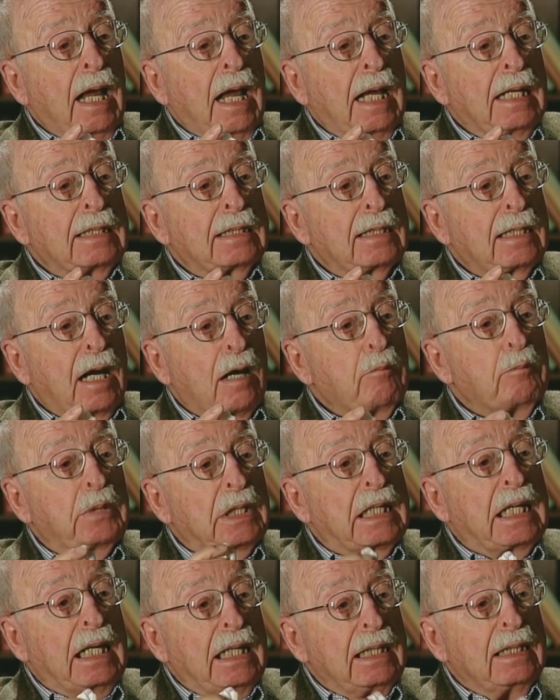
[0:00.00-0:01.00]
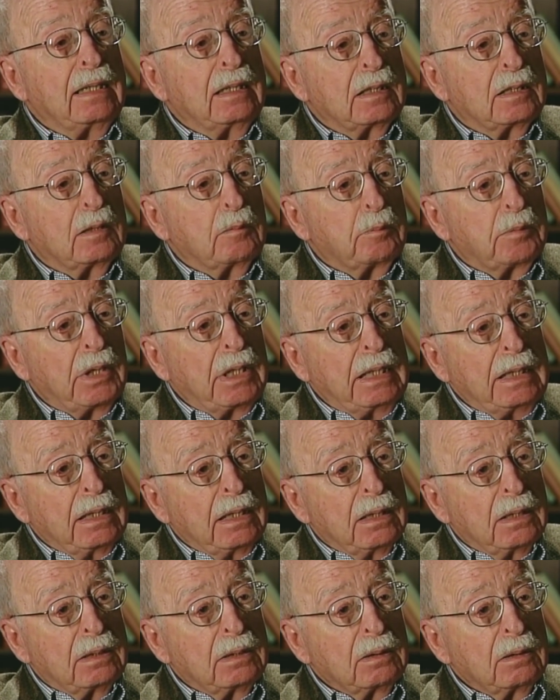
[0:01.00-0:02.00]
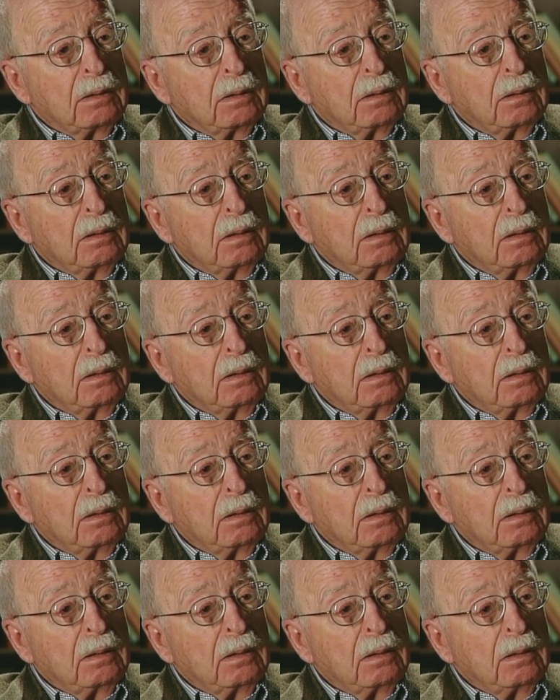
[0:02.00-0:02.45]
as complicated as the brain is. Mm -hmm.